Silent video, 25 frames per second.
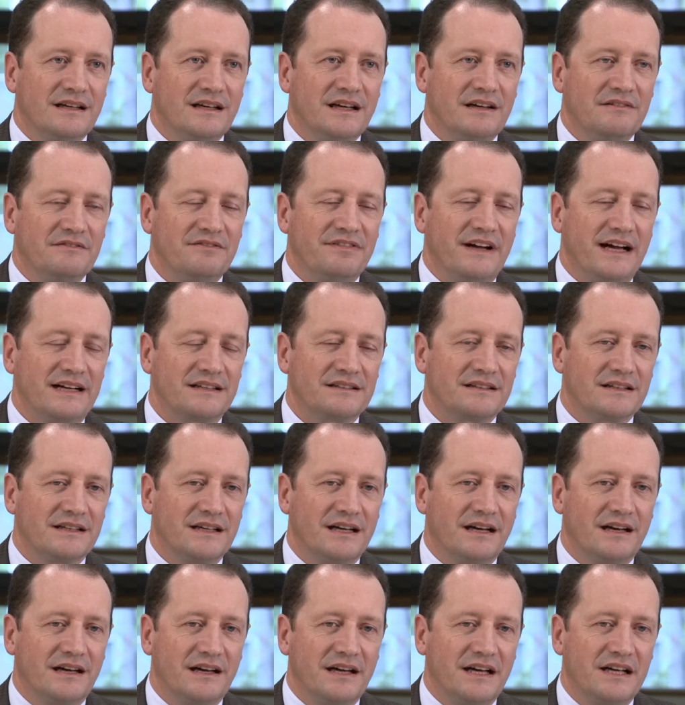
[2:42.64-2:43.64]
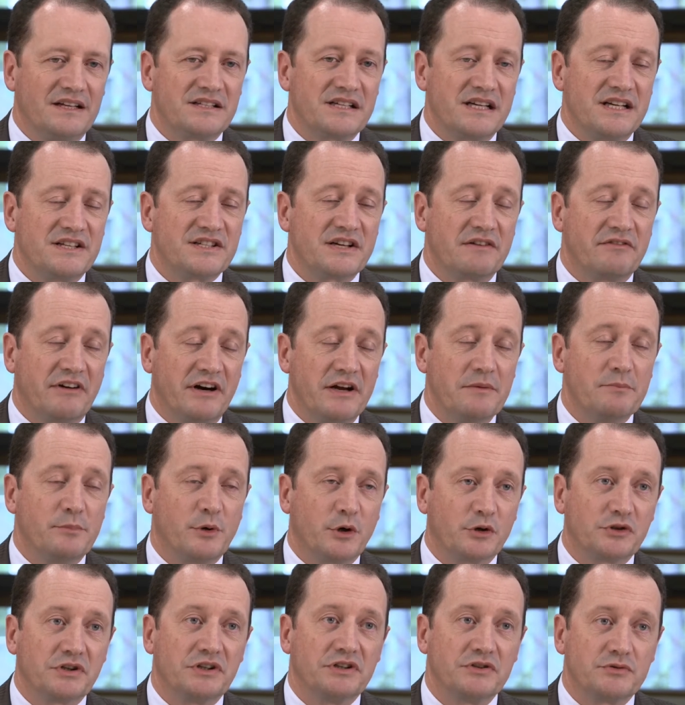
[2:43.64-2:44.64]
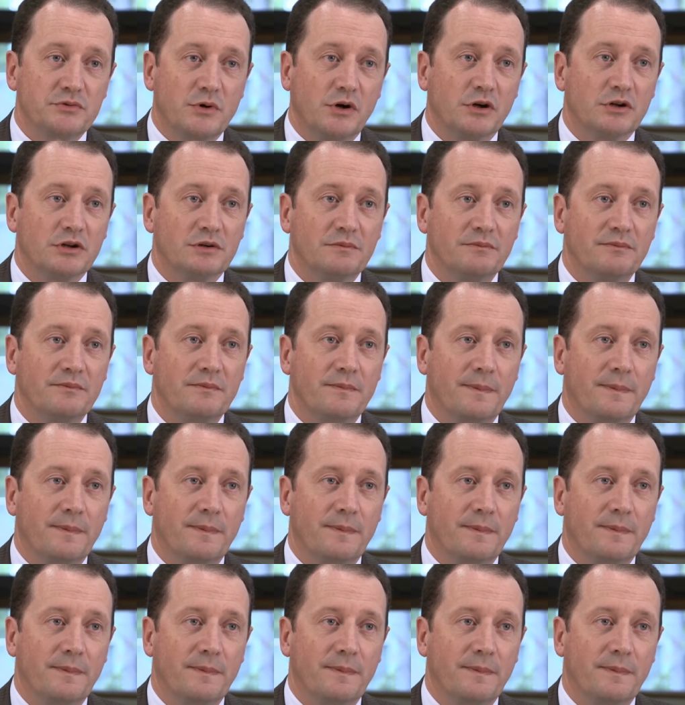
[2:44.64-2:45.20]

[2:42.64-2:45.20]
In fact, it's a very important role,